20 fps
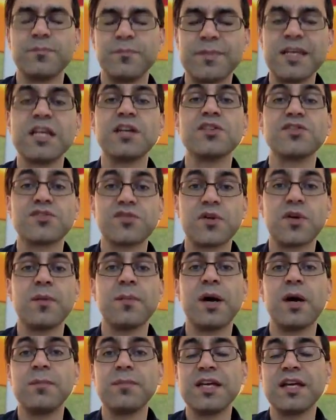being concerned
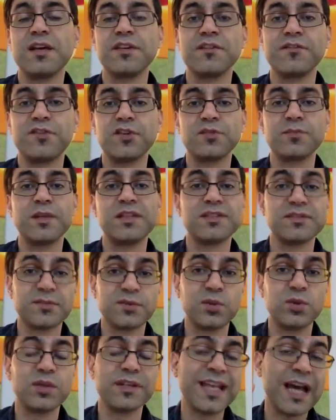about being on the first place of
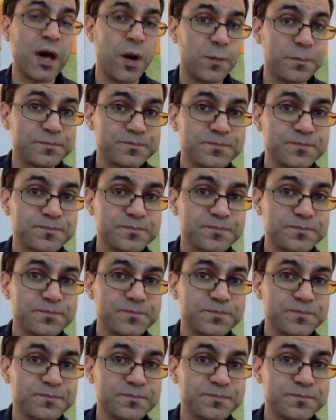Google. Now,